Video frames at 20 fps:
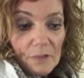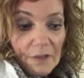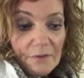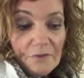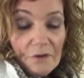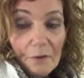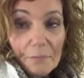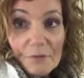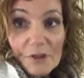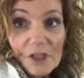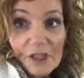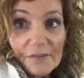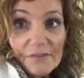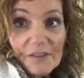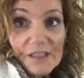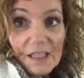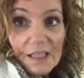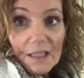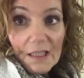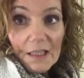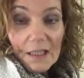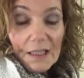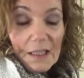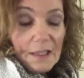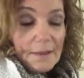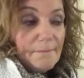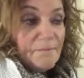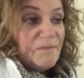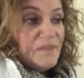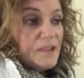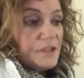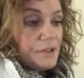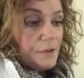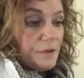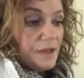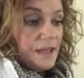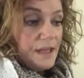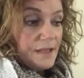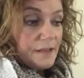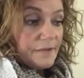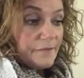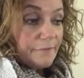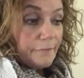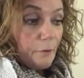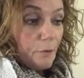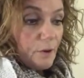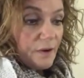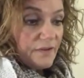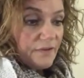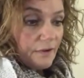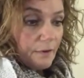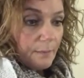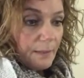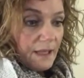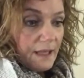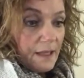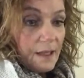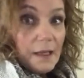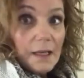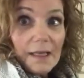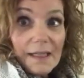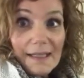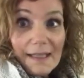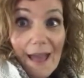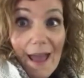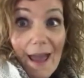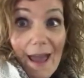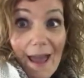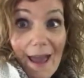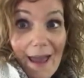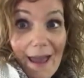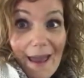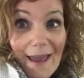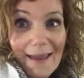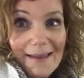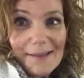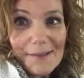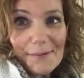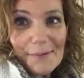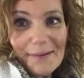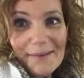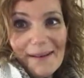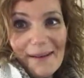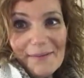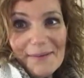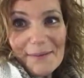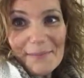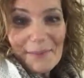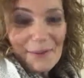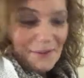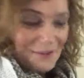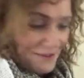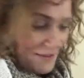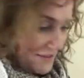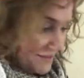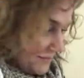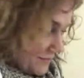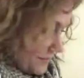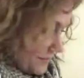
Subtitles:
from shifting. So he has 4 for me. Yay! So I don't have to purchase